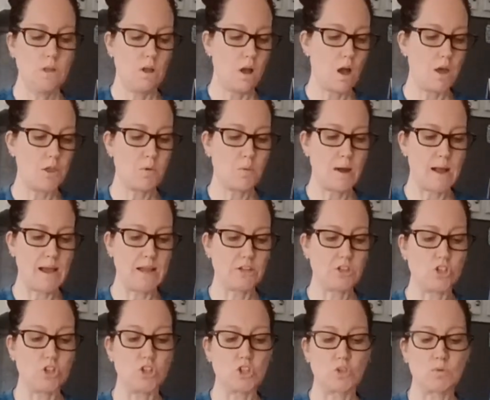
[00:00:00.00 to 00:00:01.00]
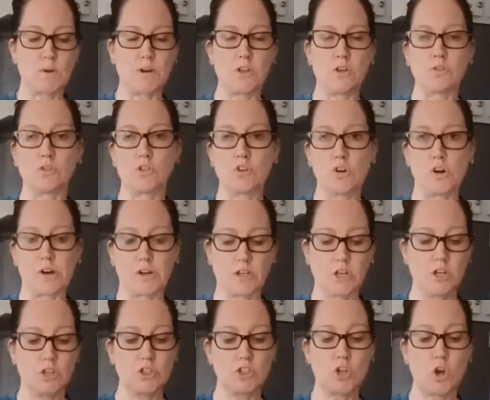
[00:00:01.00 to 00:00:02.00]
Otherwise, you just want to use cooked.
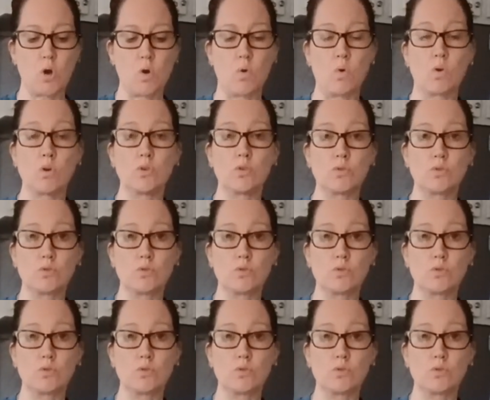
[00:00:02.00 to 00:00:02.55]
So